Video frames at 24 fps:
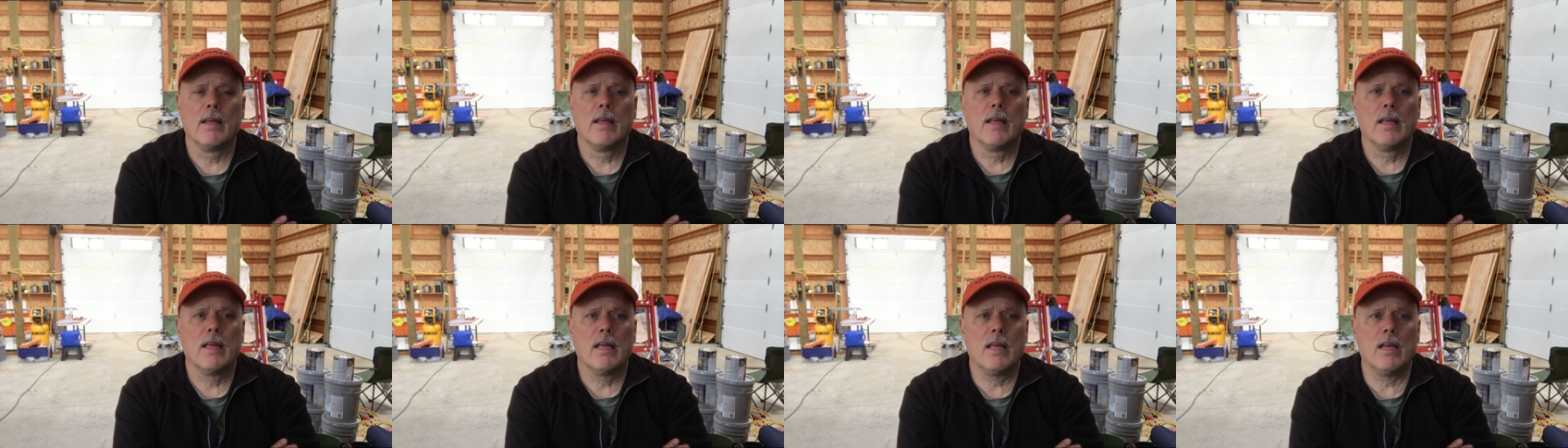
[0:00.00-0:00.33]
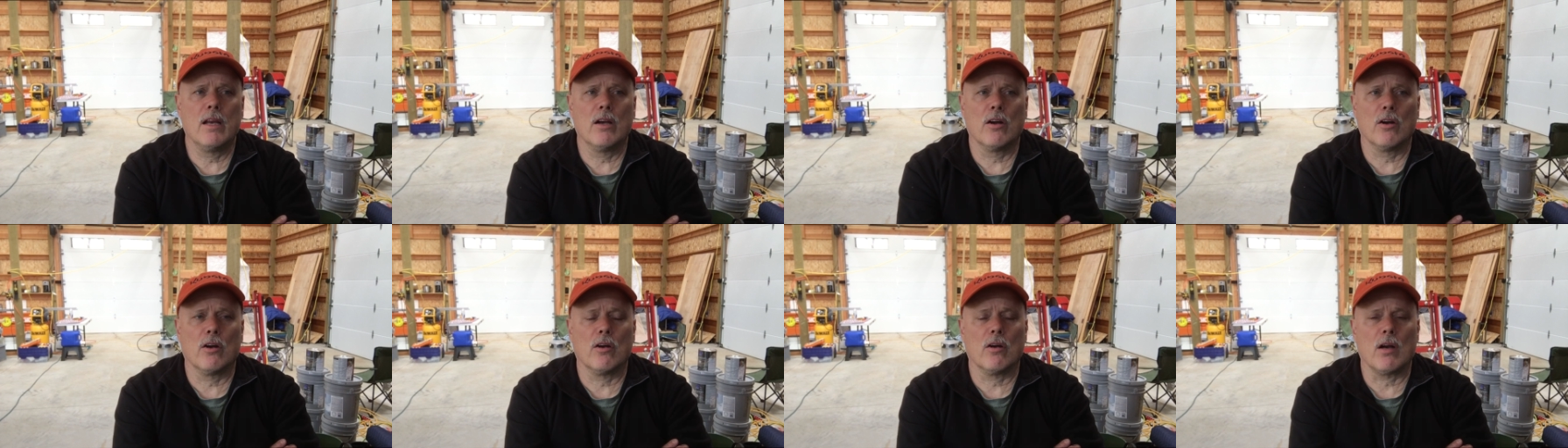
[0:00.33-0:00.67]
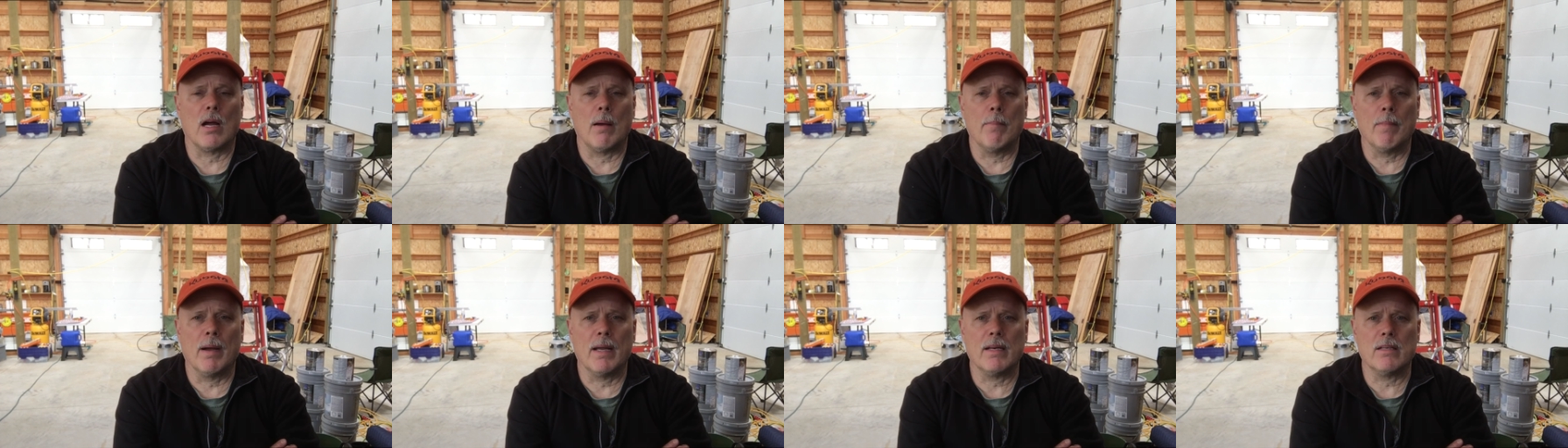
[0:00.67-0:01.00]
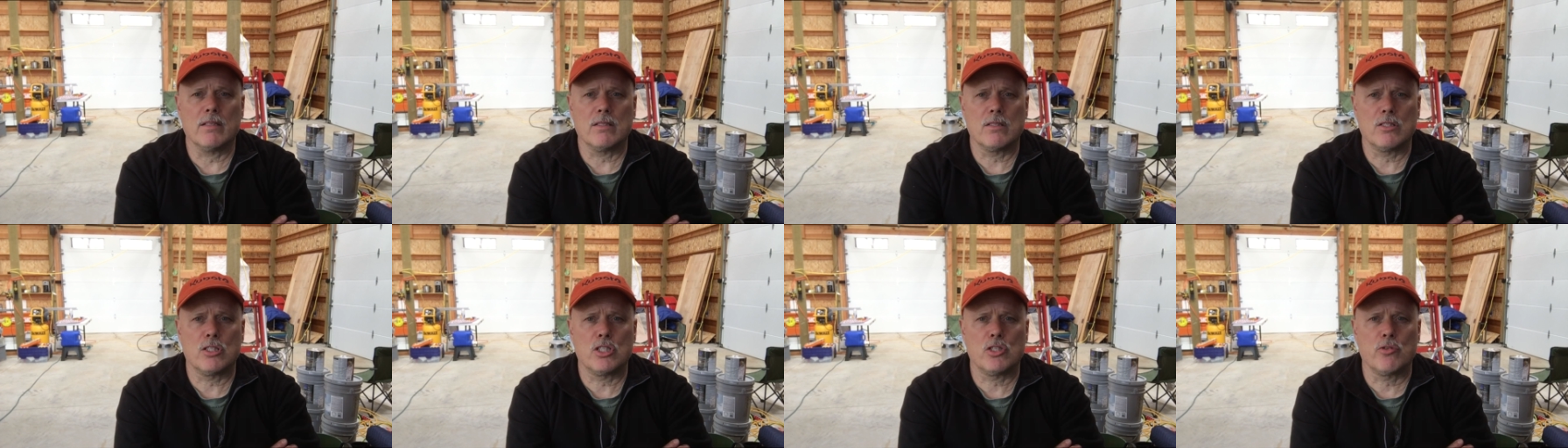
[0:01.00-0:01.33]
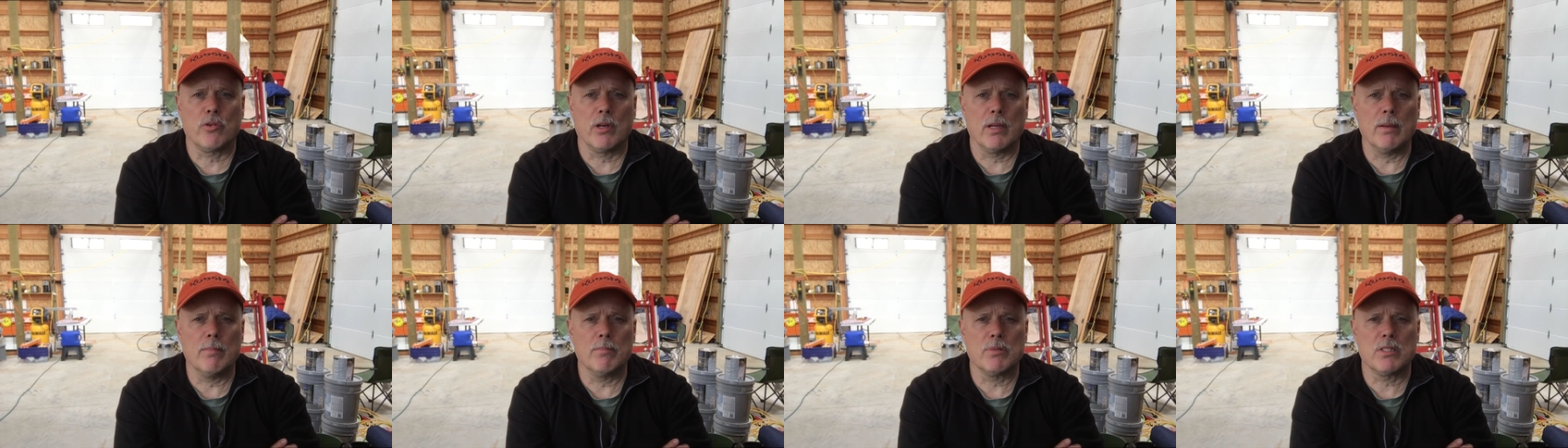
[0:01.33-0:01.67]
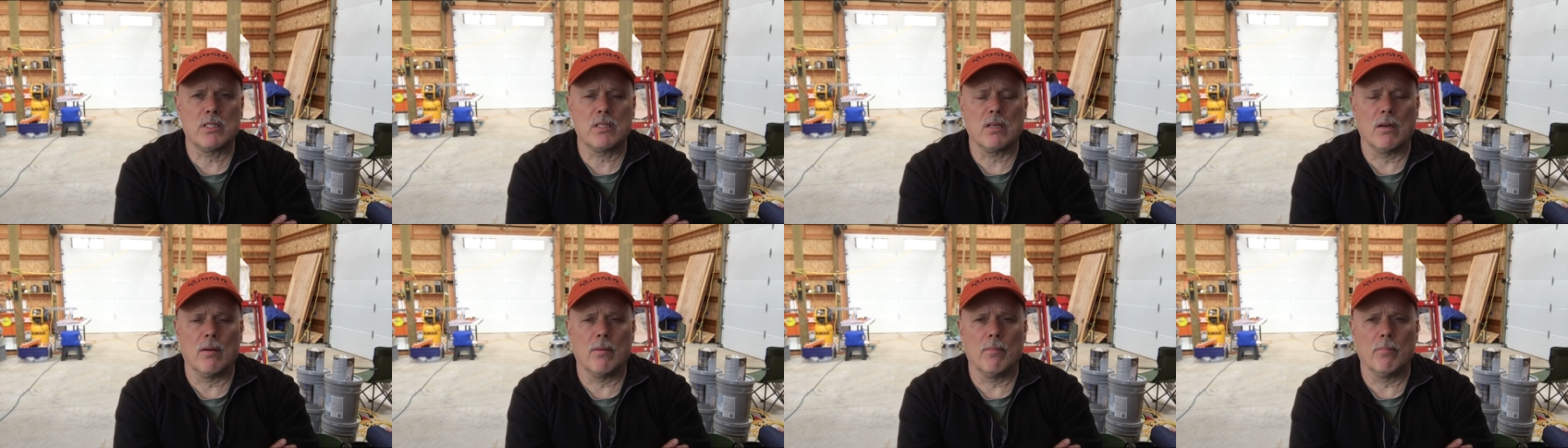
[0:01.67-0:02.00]
here. I might stream
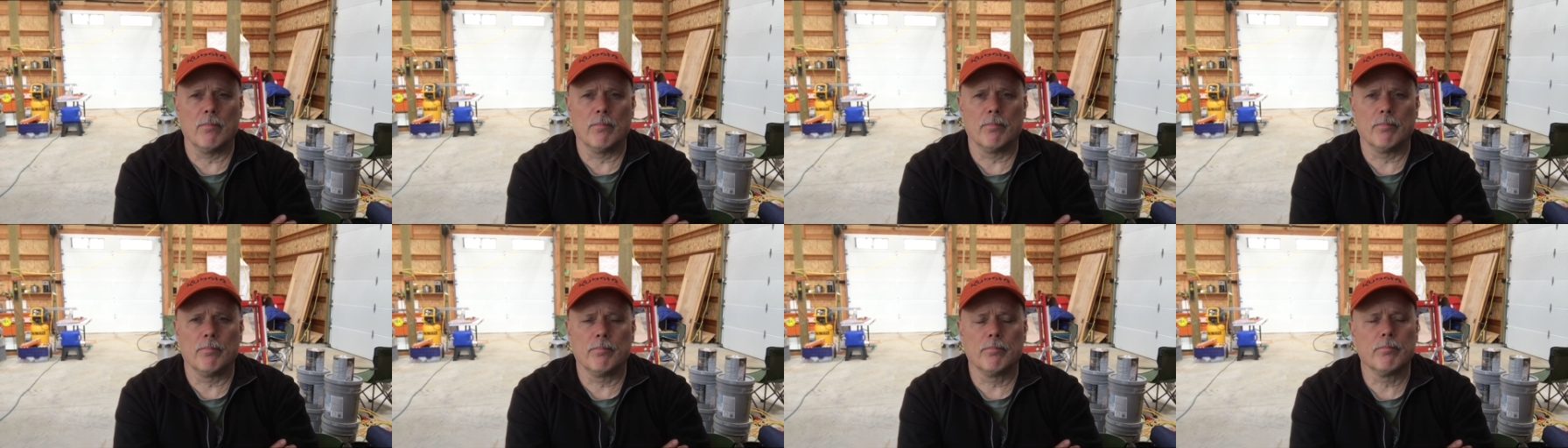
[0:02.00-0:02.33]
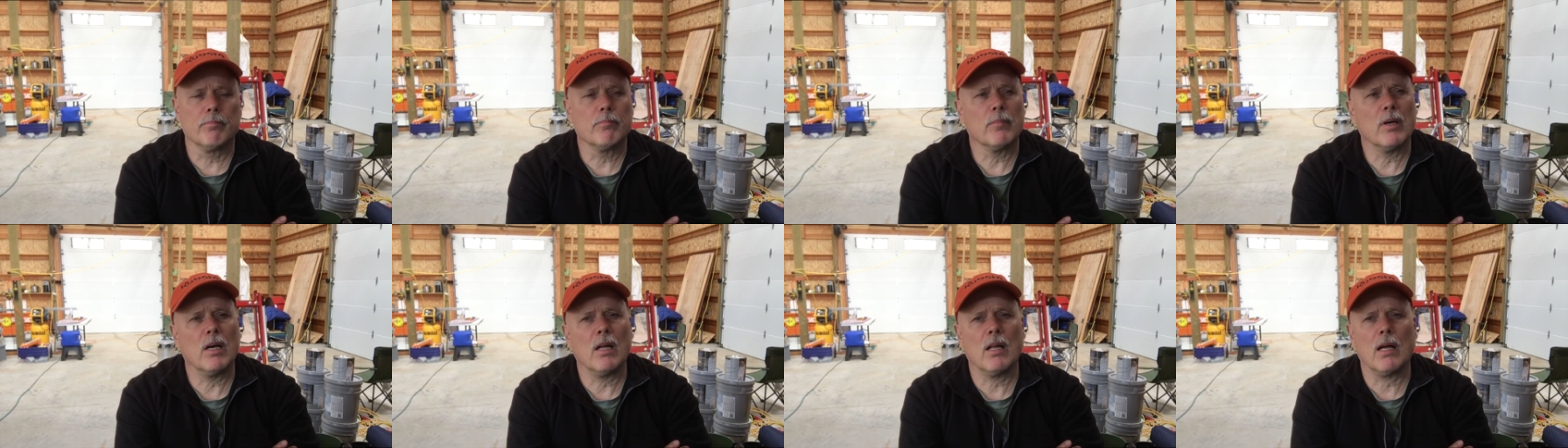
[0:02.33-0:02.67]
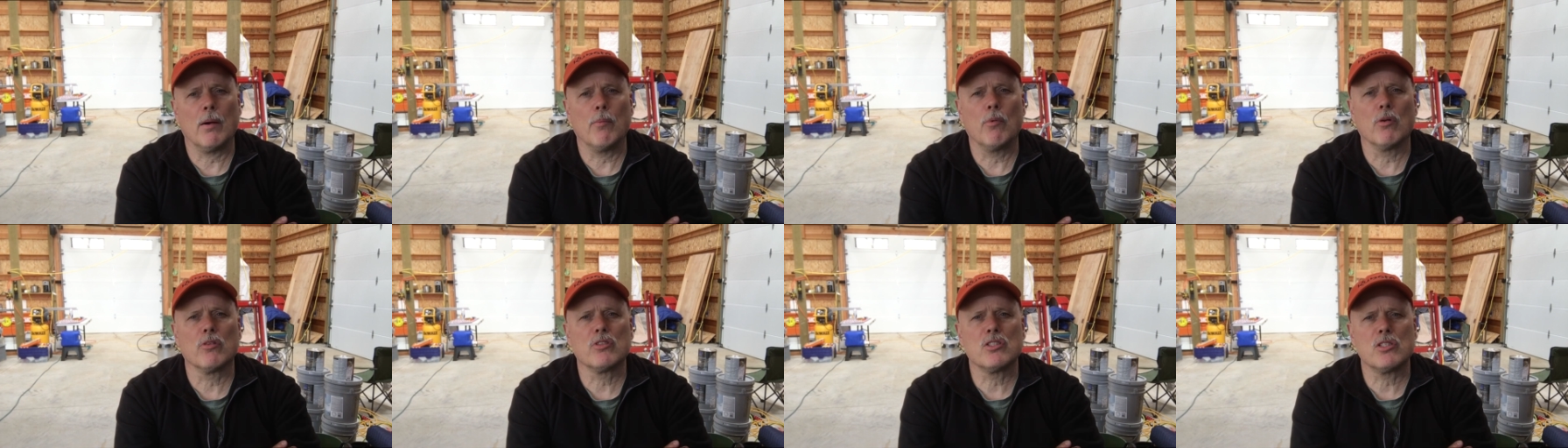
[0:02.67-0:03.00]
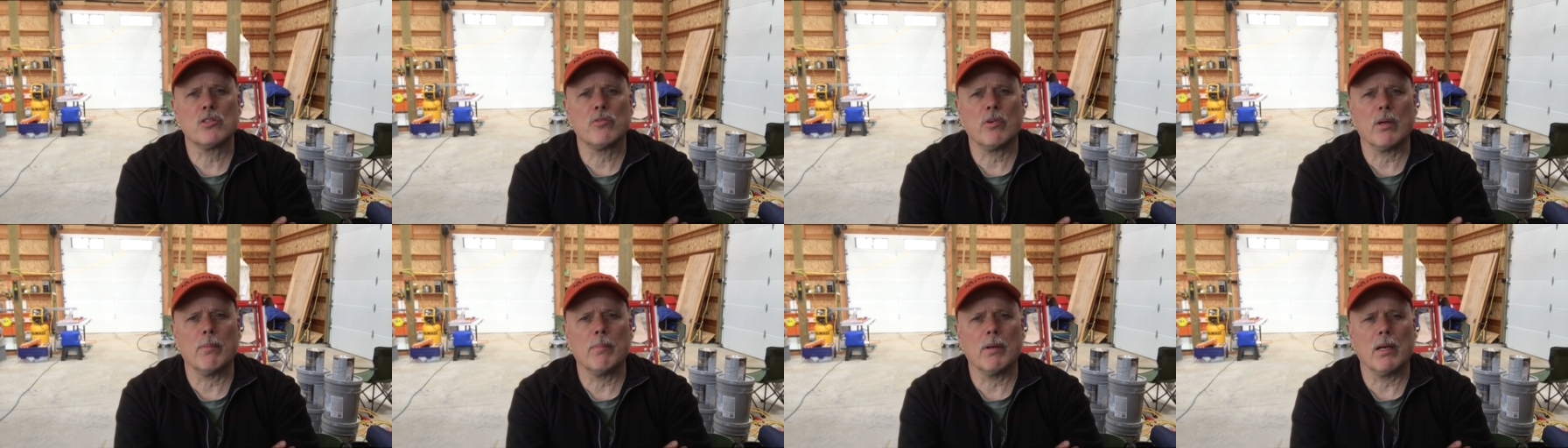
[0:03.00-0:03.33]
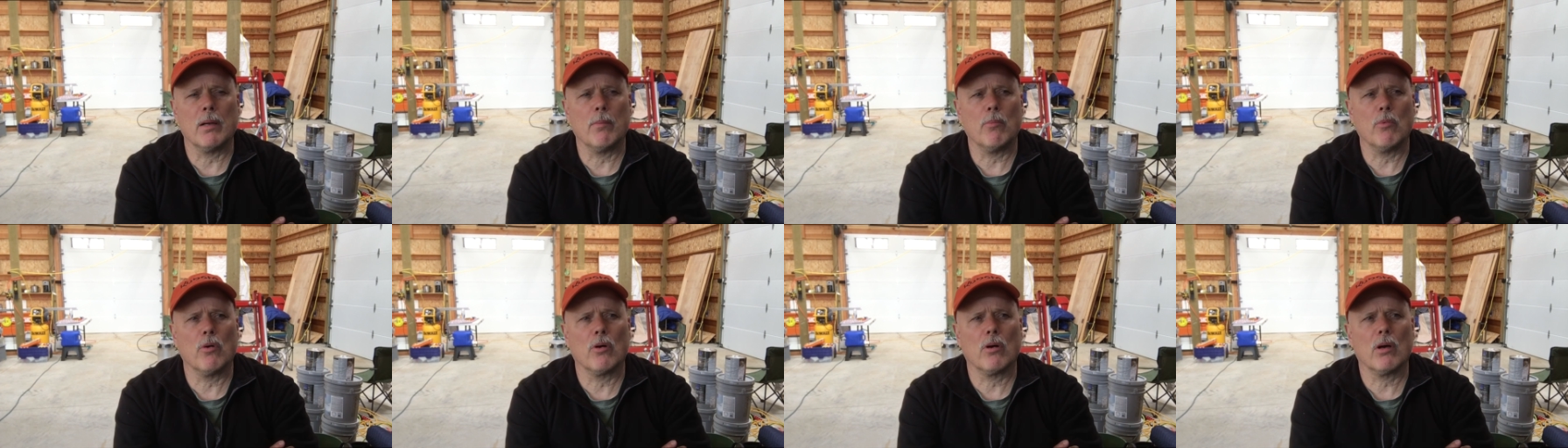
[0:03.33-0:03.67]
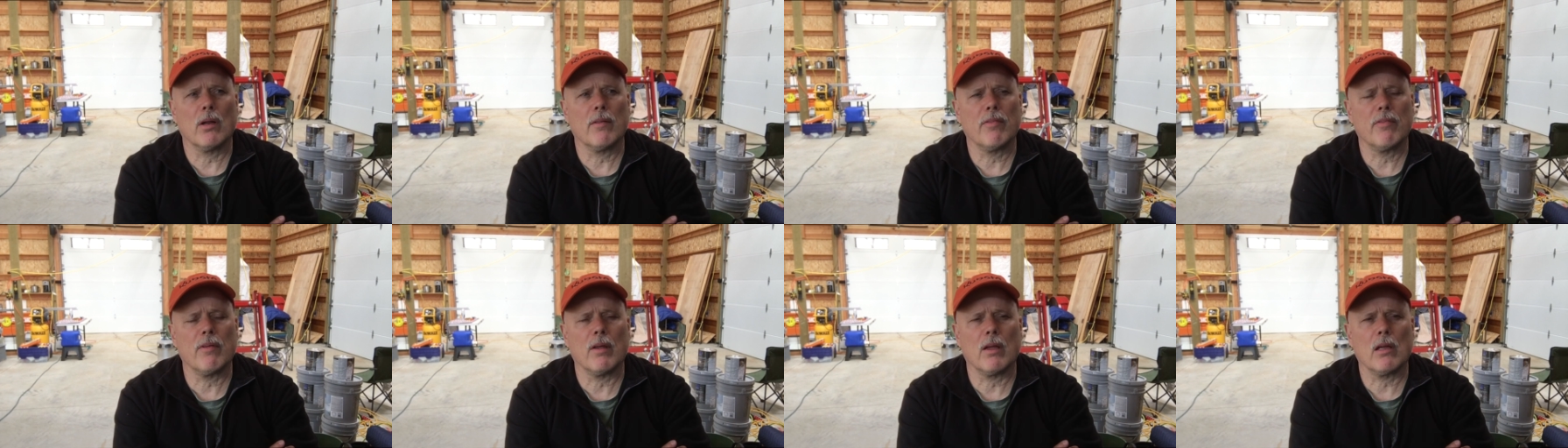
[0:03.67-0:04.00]
some, well, I won't stream anymore, I
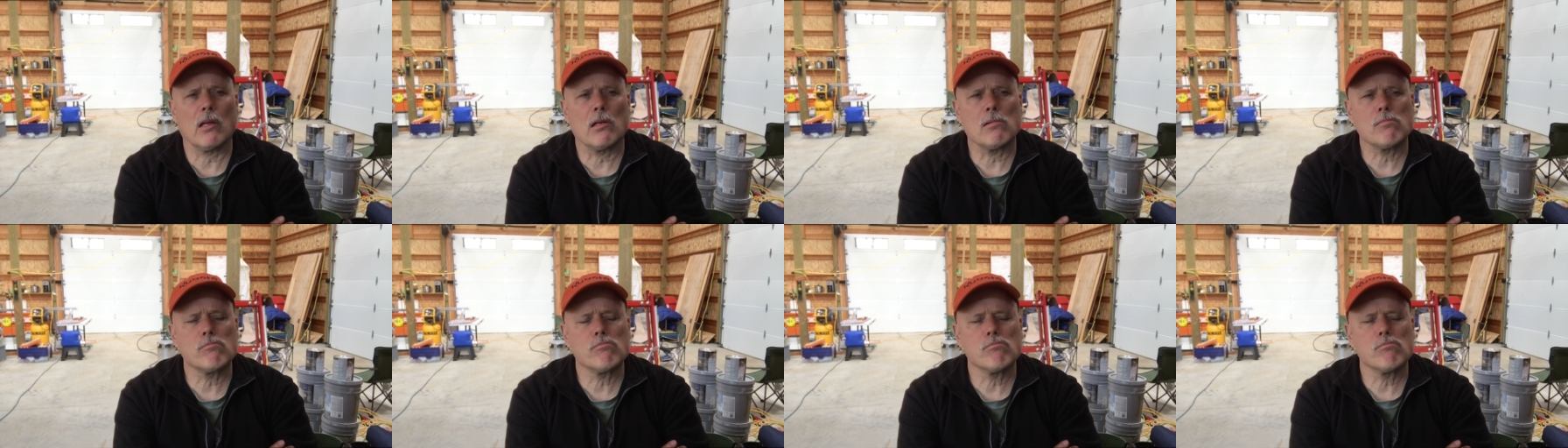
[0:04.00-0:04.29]
think.